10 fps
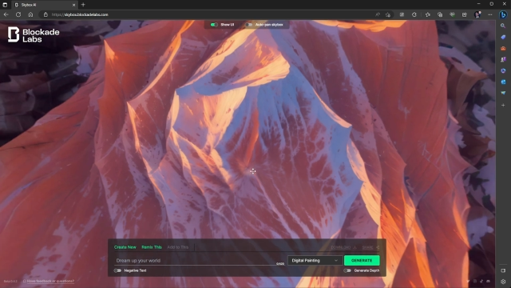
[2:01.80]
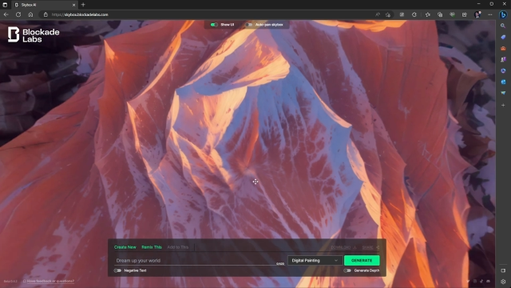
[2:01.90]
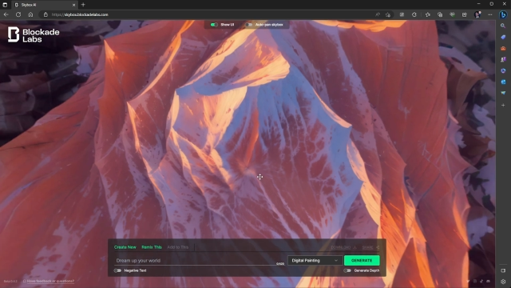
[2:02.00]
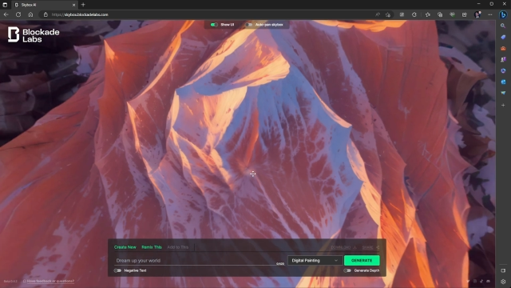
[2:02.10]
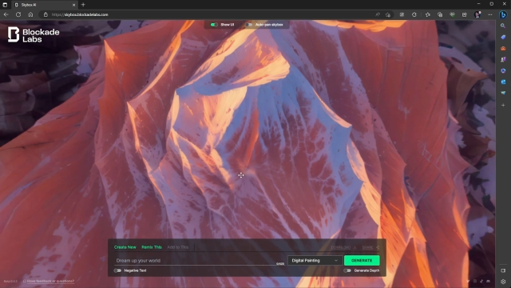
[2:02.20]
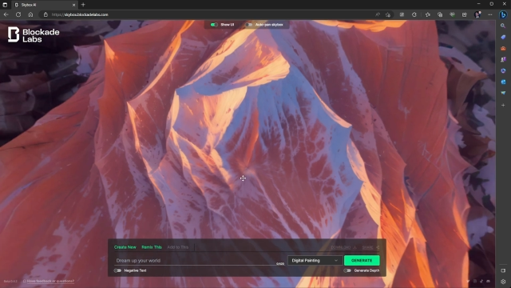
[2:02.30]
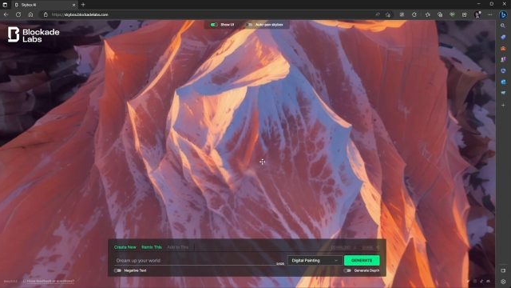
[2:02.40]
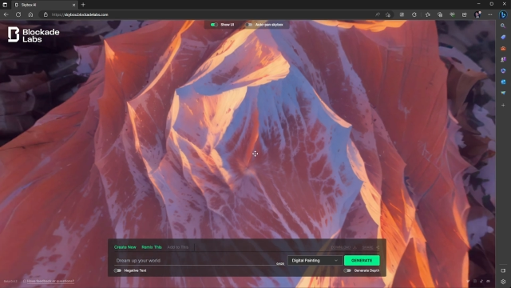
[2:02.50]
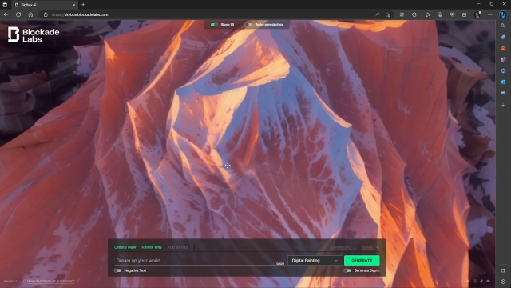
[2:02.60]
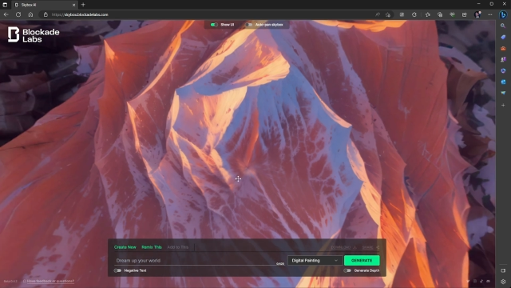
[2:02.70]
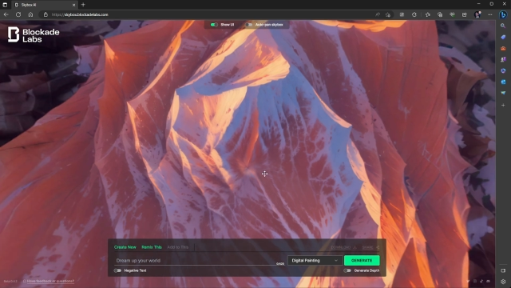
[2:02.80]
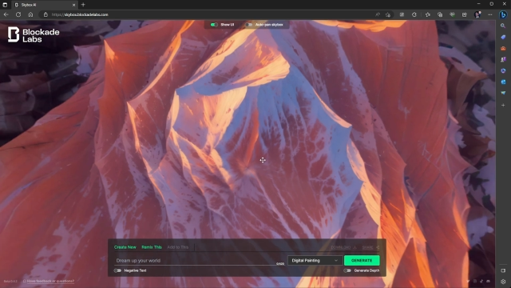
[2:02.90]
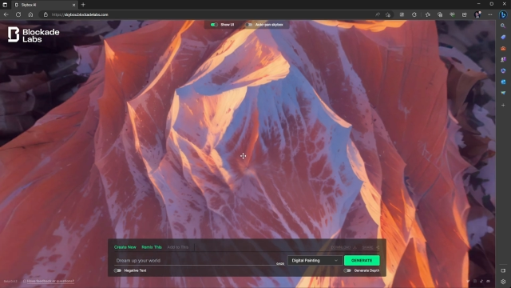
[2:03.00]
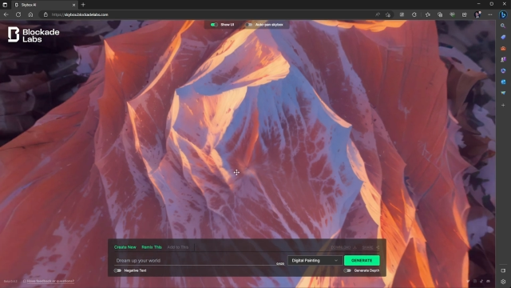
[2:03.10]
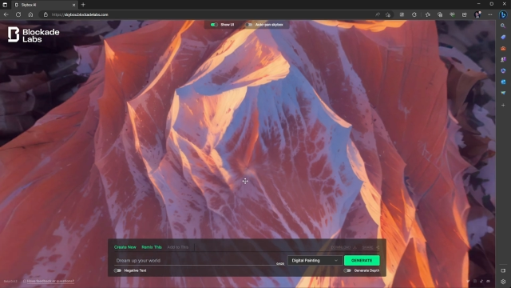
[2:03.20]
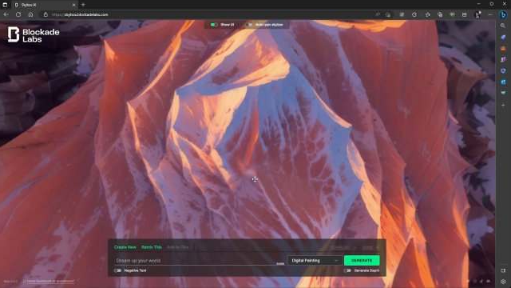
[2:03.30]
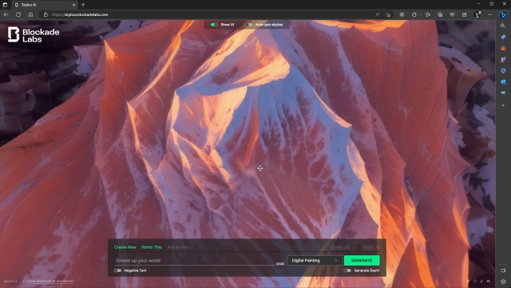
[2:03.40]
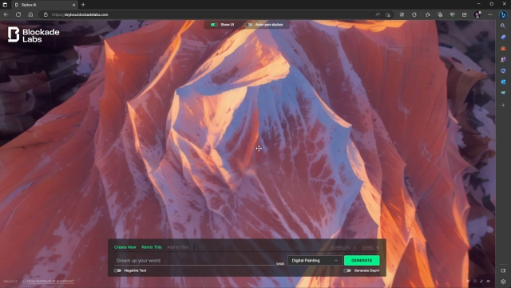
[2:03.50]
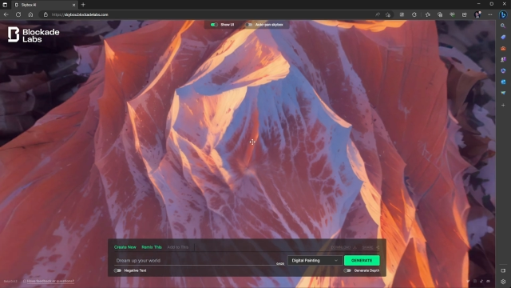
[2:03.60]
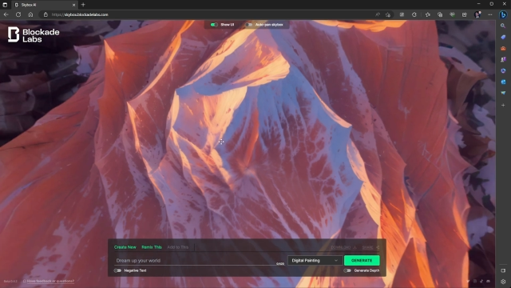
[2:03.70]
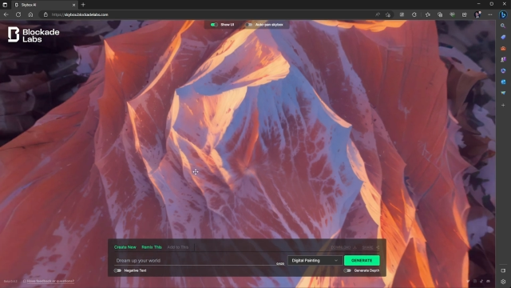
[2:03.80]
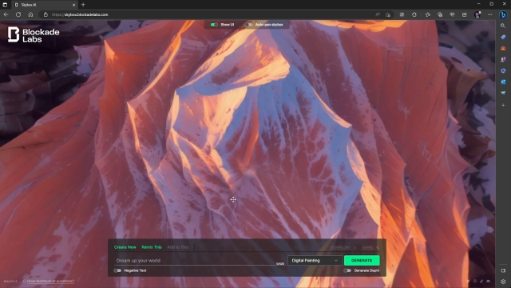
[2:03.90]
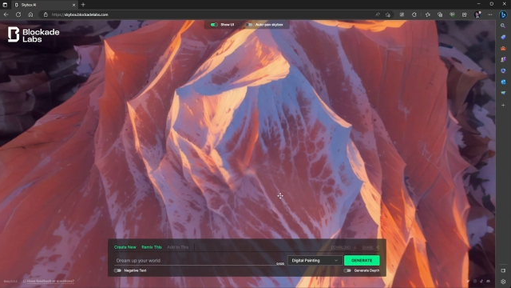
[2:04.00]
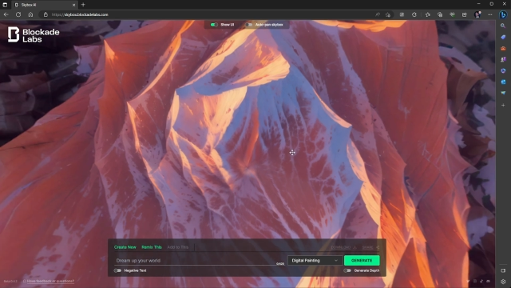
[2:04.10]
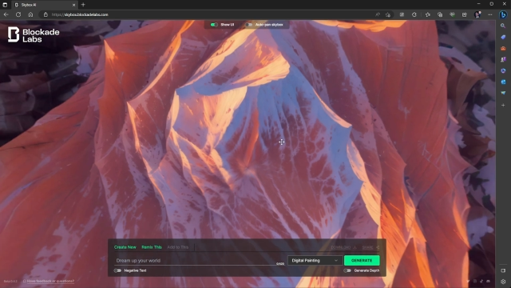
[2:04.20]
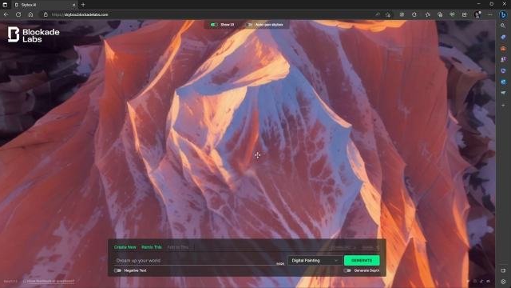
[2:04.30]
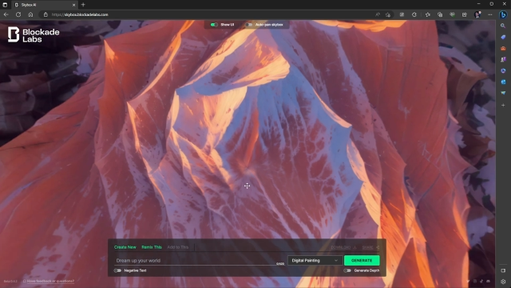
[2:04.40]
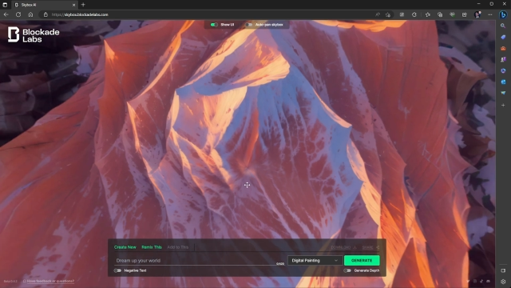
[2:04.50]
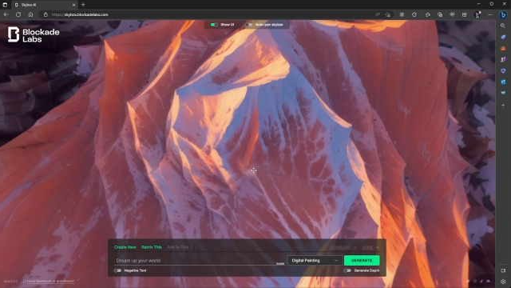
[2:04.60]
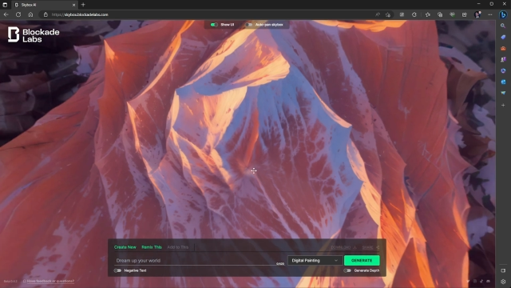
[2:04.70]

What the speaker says: (no speaker visible)